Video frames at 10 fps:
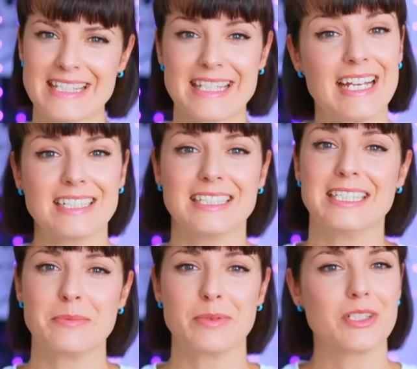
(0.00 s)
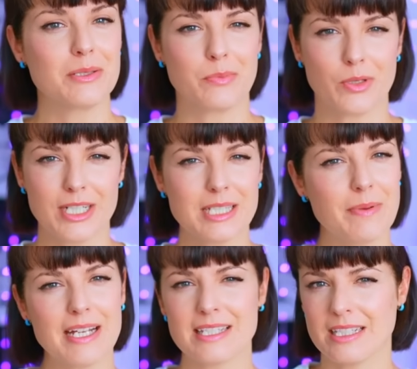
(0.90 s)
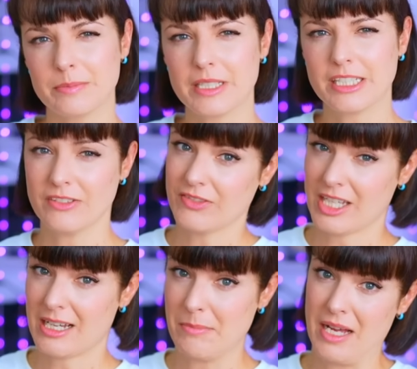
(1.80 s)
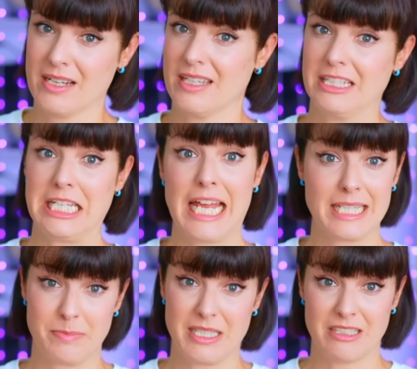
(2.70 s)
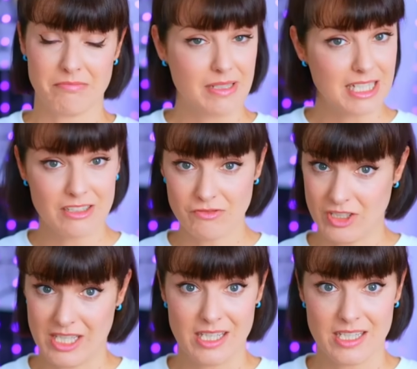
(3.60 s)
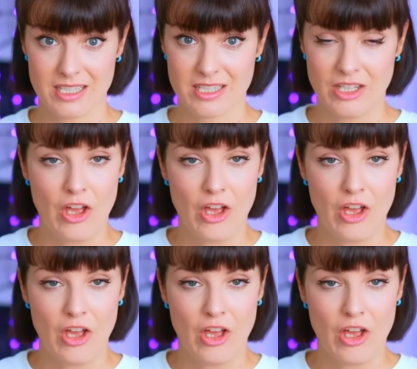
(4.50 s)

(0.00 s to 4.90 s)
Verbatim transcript: secondly, because it brings back something the V R market has been missing for years.